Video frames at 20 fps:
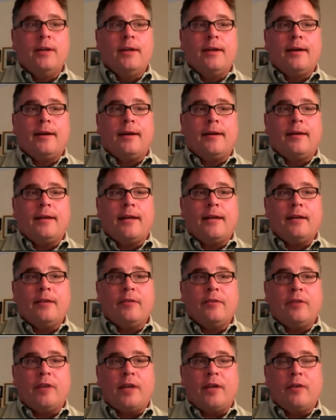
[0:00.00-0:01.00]
that
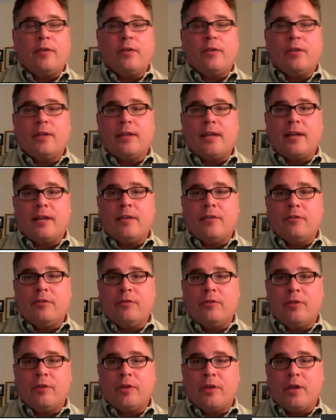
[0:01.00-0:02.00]
issue, I don't think that issue
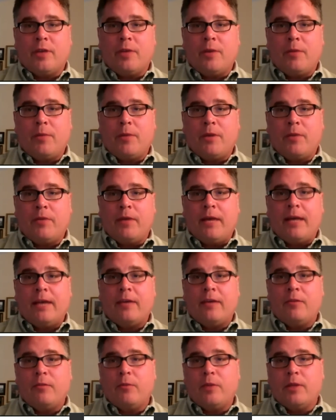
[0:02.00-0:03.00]
is going to come up in a
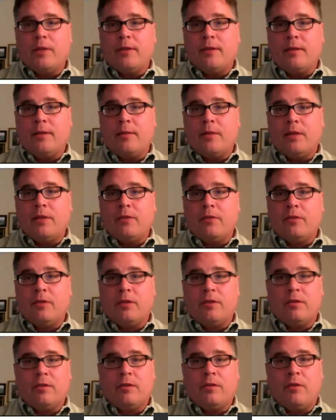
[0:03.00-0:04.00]
vacuum. But
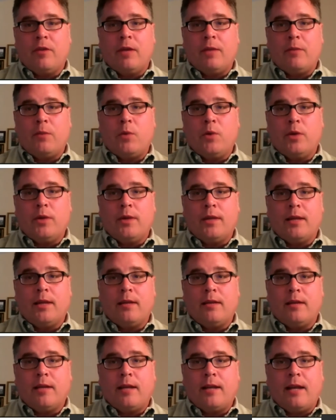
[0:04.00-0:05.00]
it's a great point
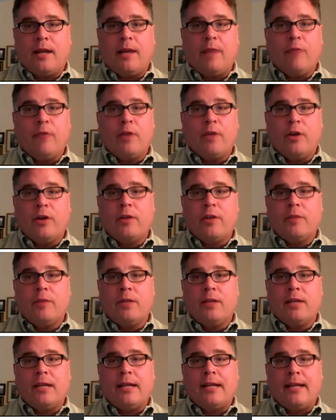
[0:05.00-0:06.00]
that every
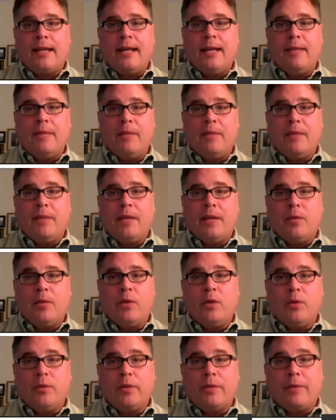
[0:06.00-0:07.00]
argument that can be made
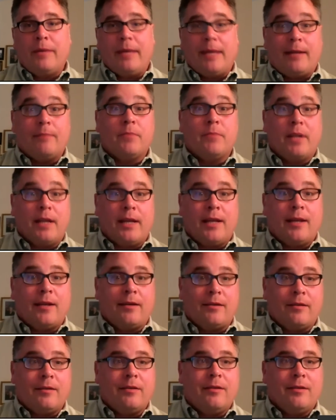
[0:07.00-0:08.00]
will be made,
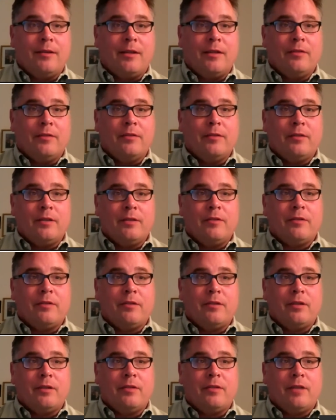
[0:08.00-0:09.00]
and
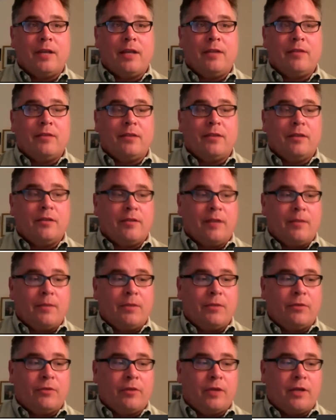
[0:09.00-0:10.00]
this case does
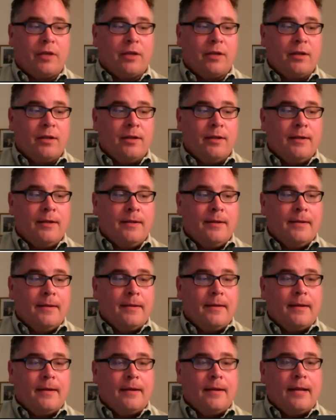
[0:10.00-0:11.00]
demonstrate
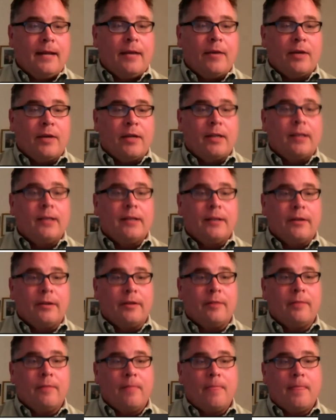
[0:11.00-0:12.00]
loud and
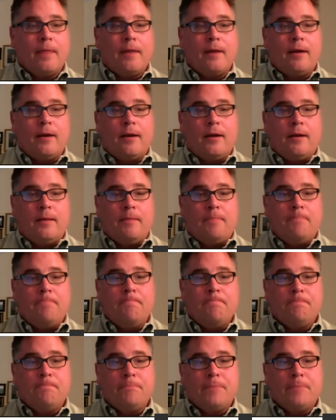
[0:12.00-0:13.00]
clear
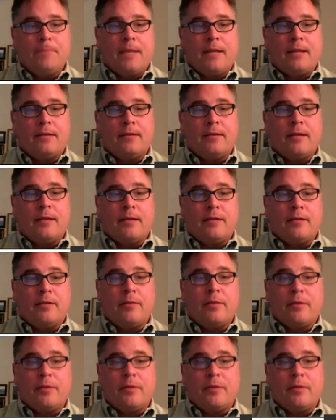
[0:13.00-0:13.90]
that some of